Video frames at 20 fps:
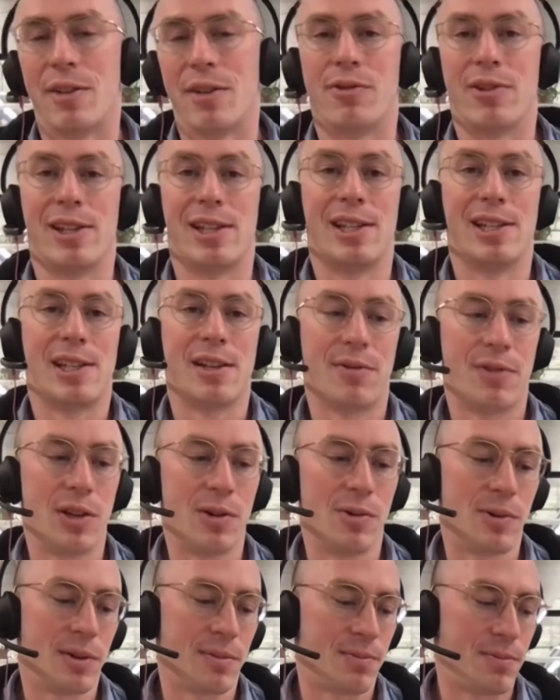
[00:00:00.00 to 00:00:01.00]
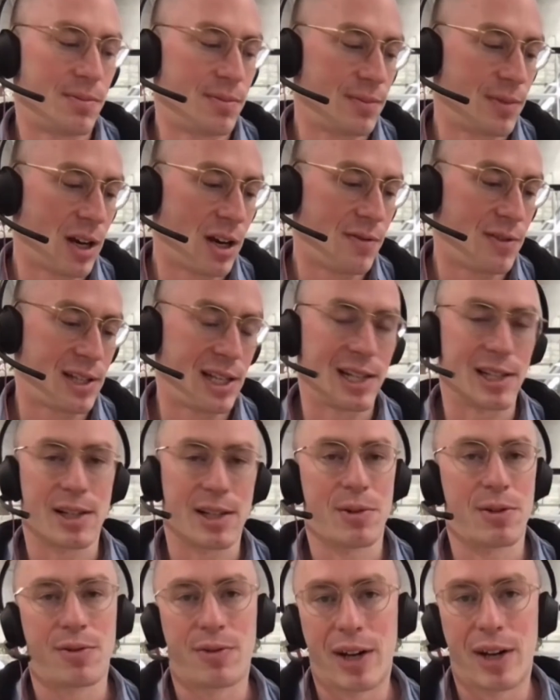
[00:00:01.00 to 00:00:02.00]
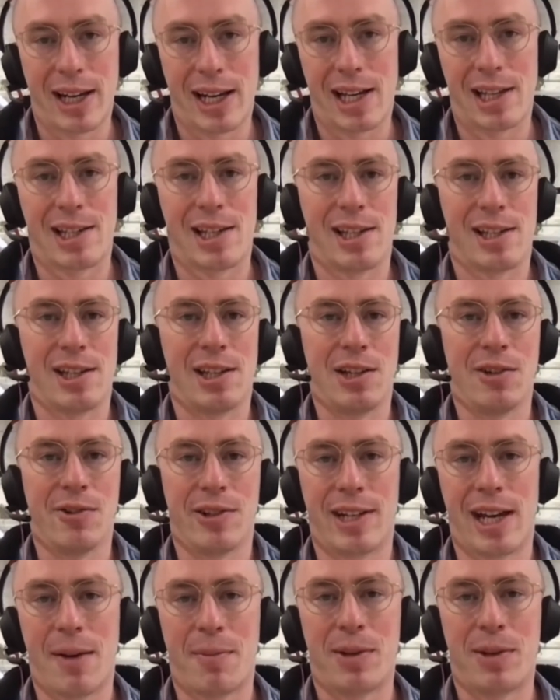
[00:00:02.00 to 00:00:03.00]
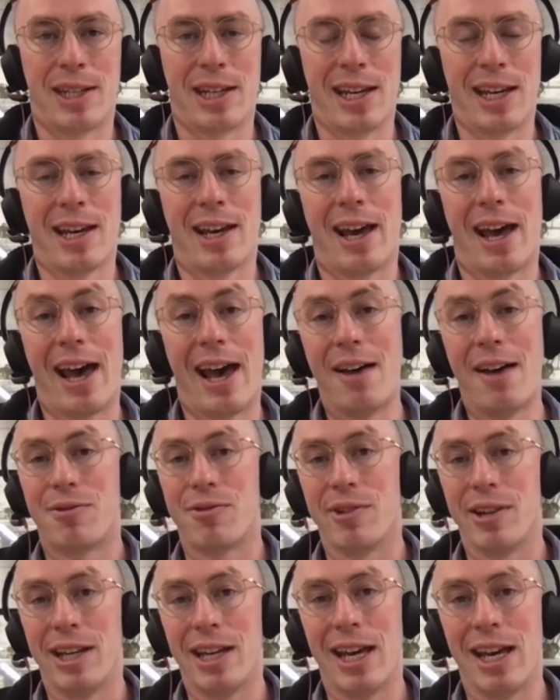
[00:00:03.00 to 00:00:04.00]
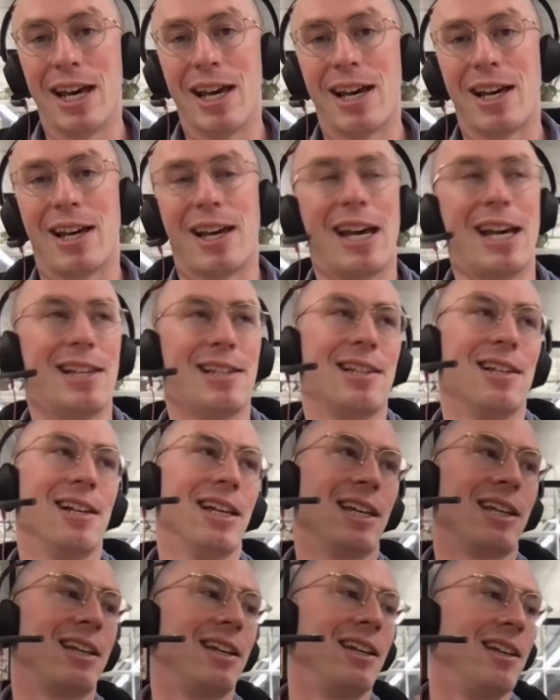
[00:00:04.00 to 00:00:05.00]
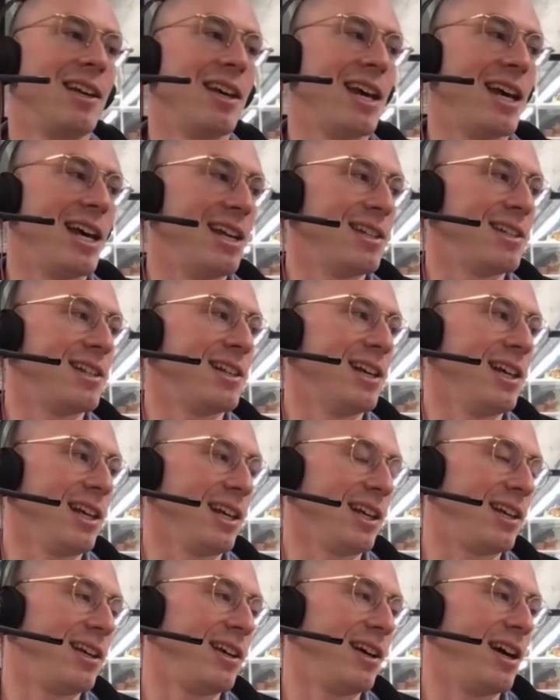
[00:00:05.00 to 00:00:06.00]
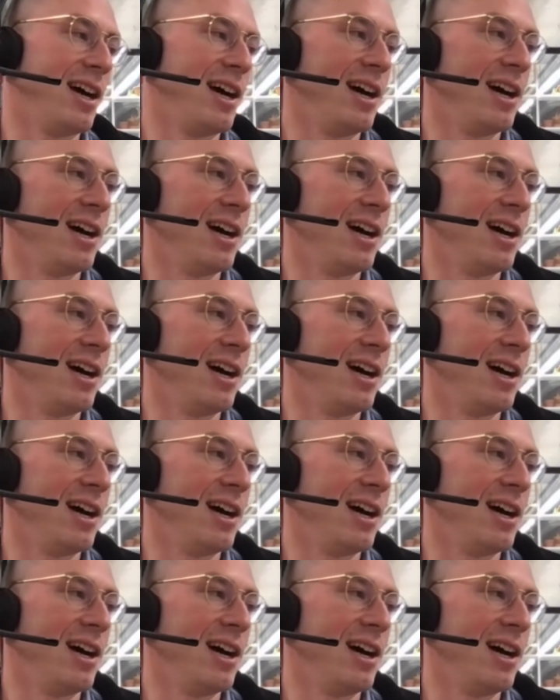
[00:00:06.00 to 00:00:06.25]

So for instance, if you were overseeing someone's finances and you're a deputy, every year it's like